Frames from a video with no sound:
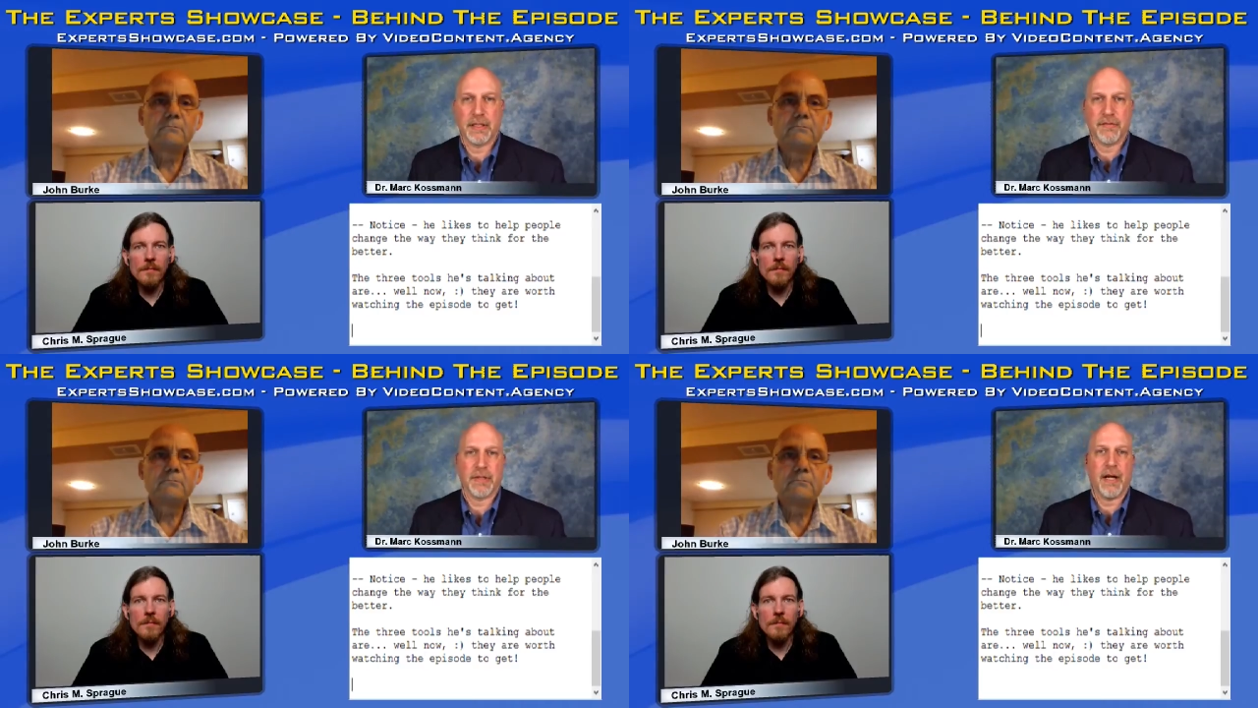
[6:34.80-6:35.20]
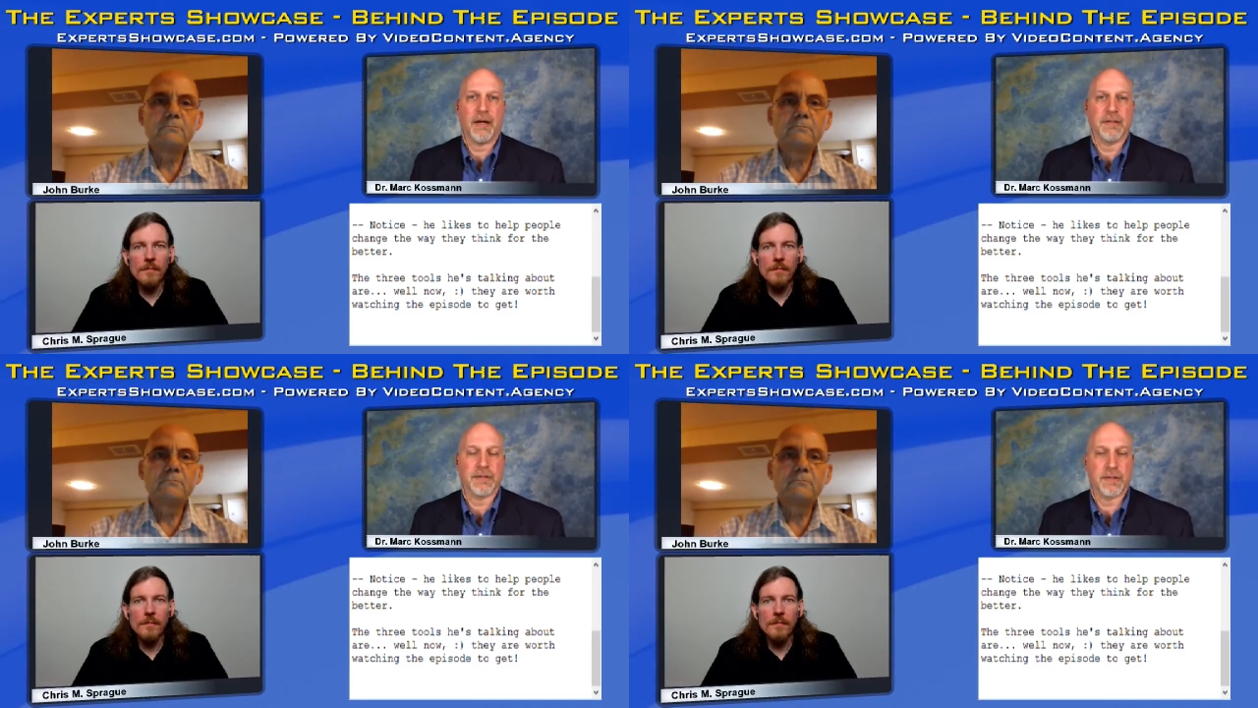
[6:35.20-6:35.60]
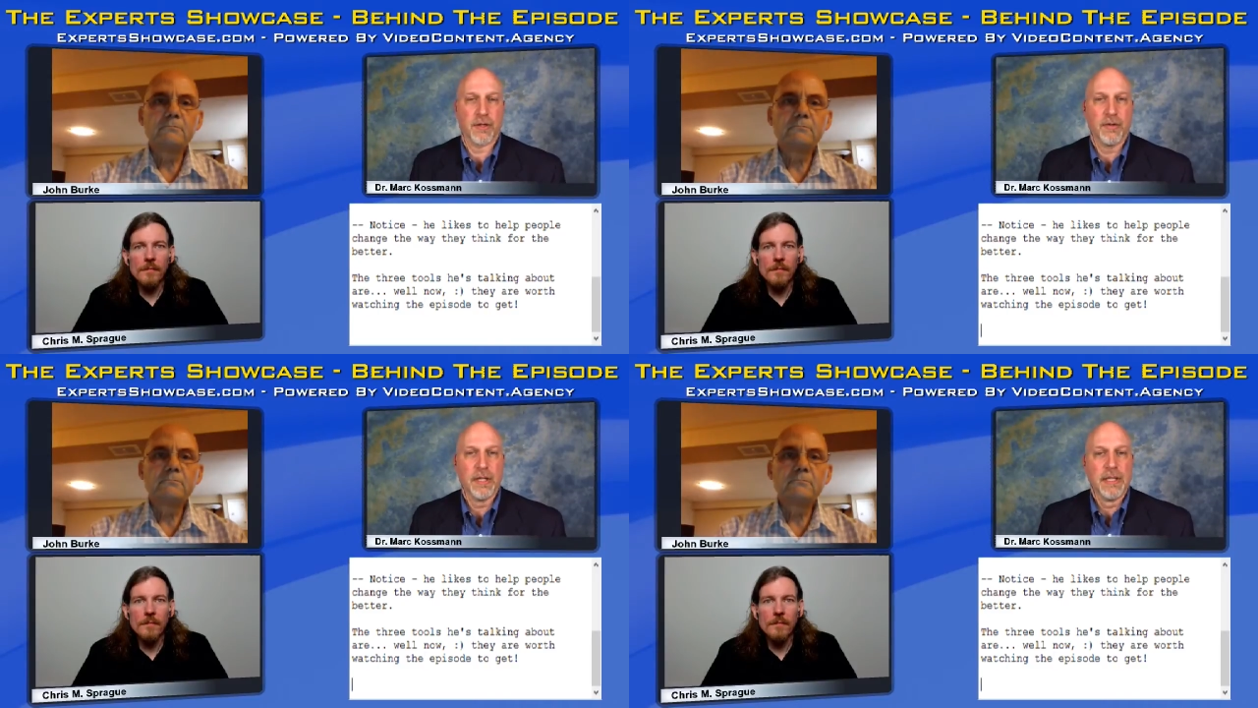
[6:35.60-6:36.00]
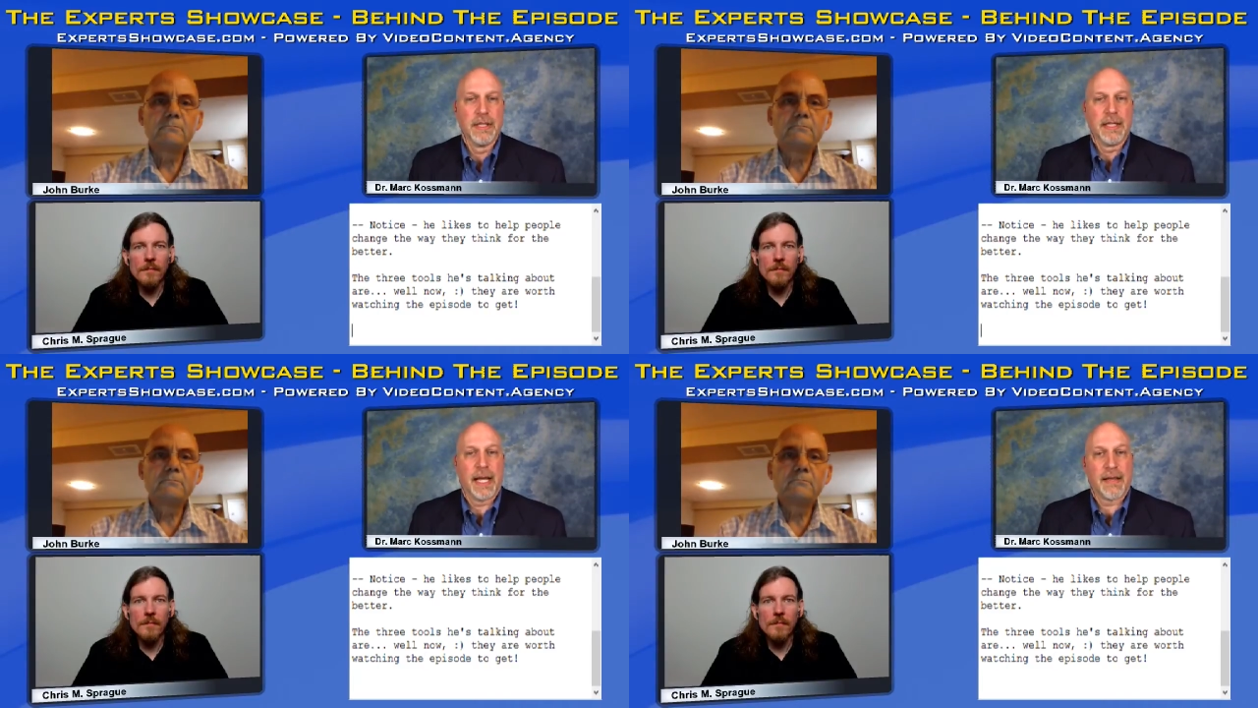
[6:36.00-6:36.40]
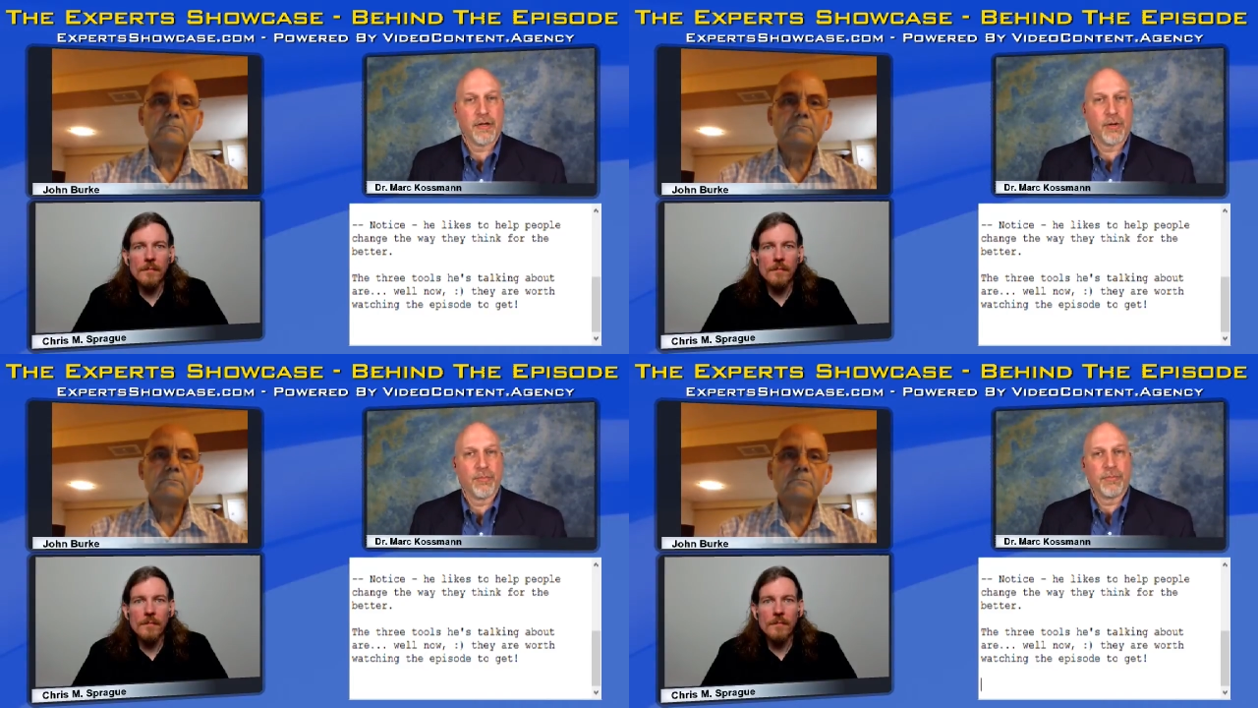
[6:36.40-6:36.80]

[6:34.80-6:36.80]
Speaker 1: even there, and so, and then you're